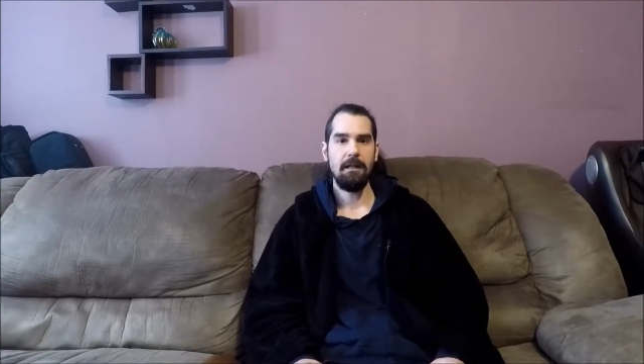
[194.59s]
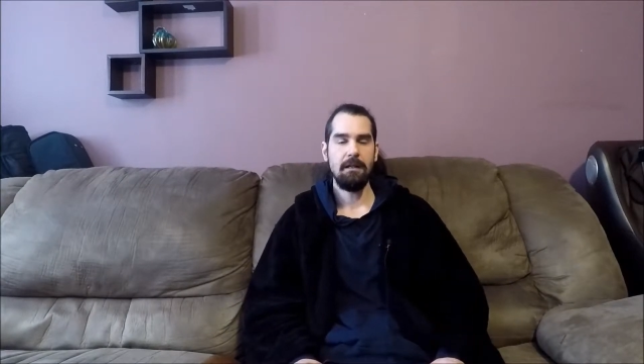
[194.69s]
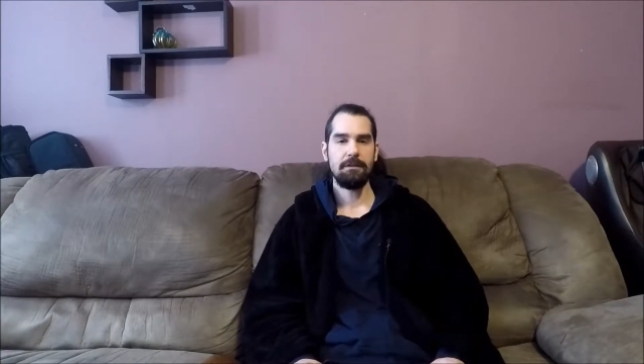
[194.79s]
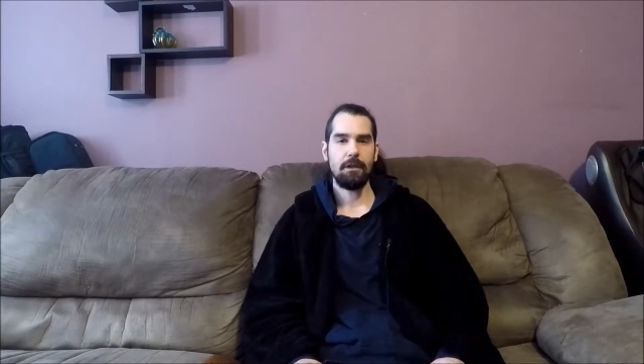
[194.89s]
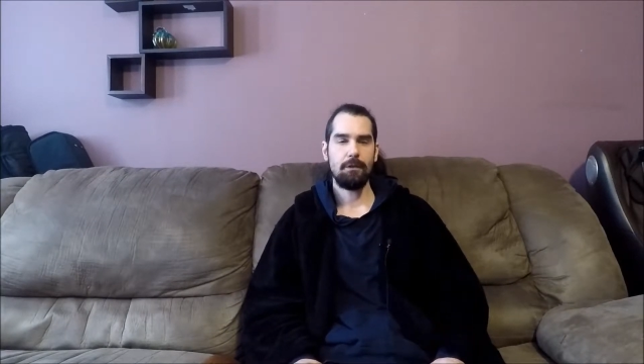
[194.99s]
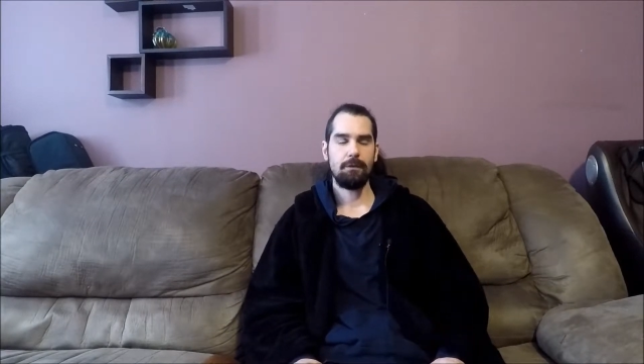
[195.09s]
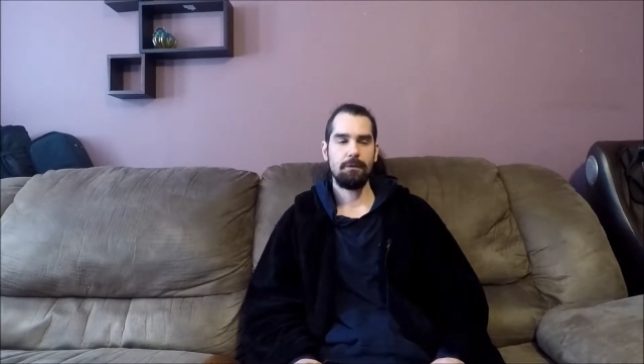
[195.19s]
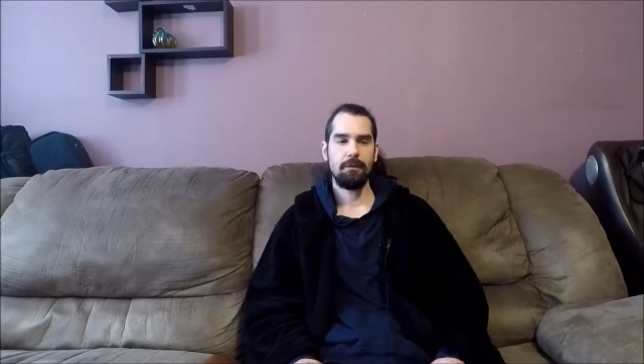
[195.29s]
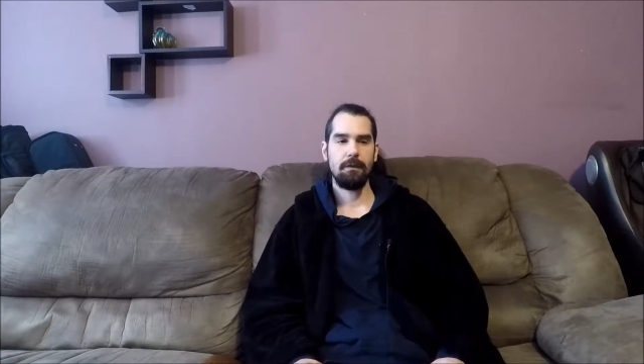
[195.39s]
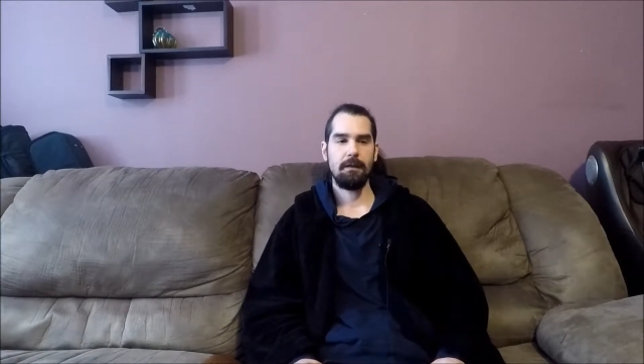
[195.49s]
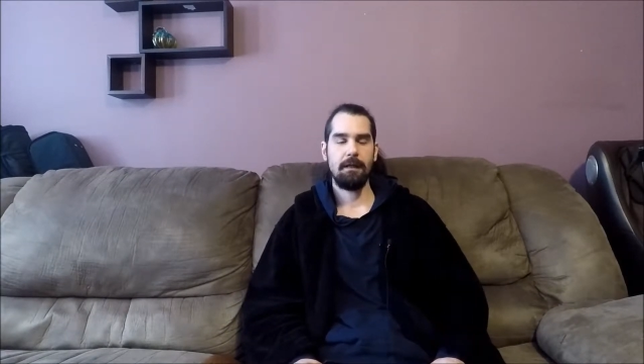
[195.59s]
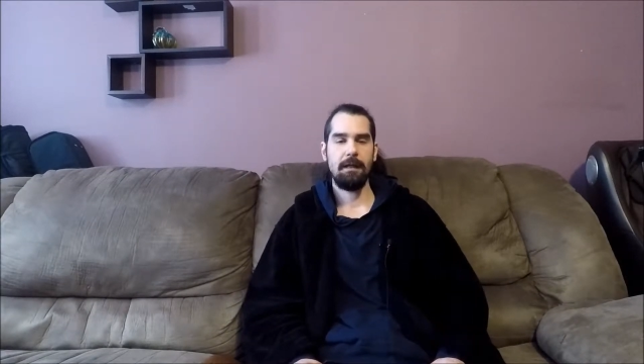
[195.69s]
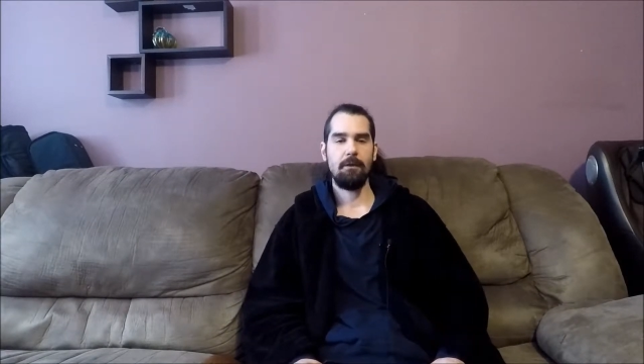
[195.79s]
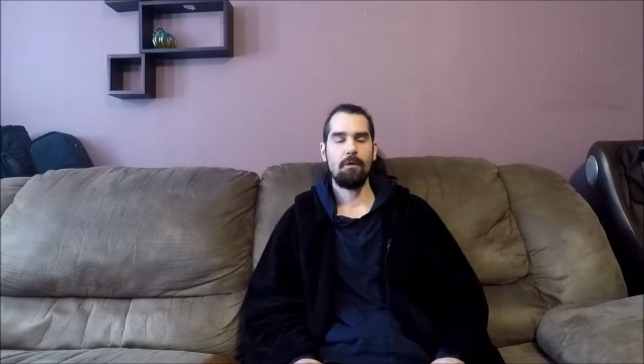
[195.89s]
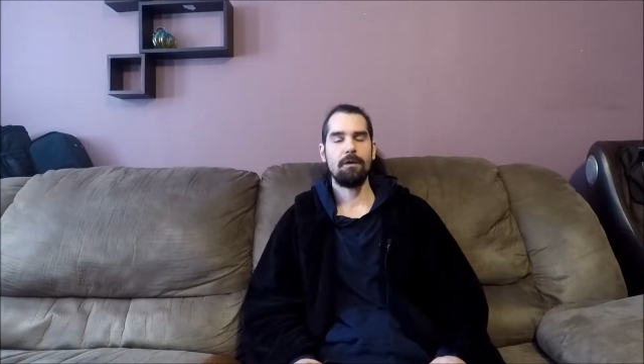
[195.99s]
So
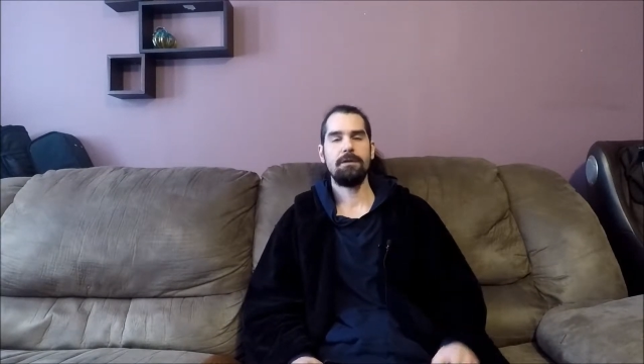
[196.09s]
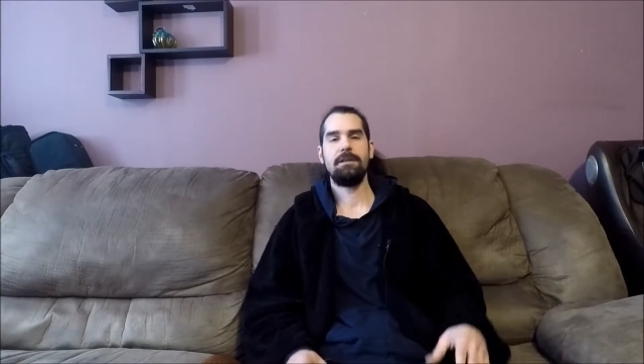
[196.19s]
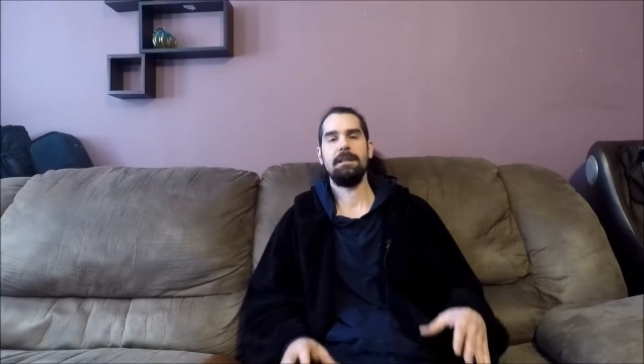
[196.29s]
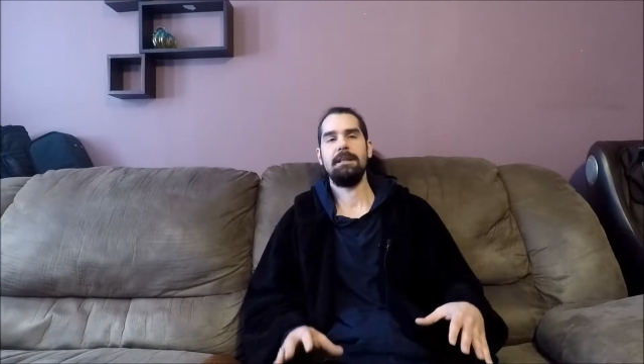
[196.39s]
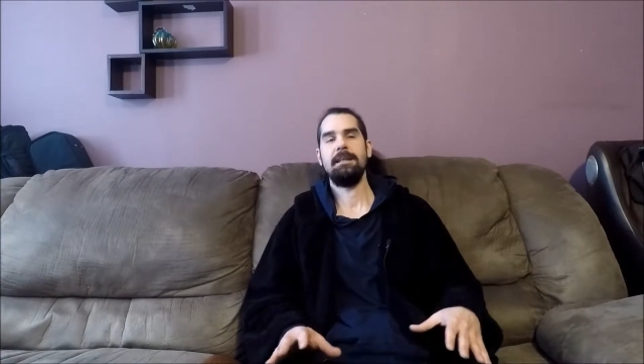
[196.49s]
in order to